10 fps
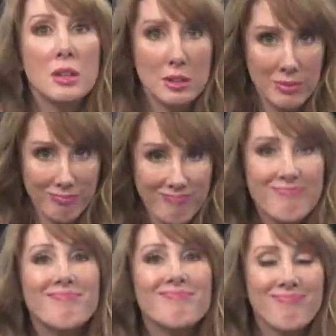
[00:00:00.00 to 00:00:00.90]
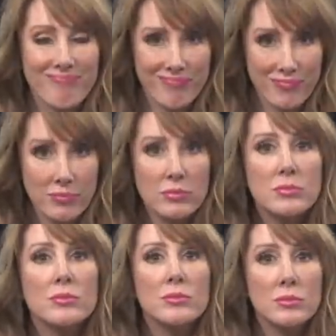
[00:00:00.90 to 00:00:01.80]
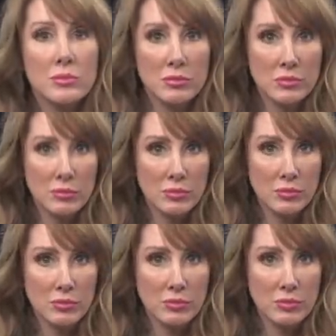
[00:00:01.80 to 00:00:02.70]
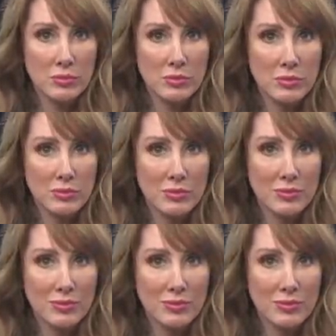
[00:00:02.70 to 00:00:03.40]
(silent)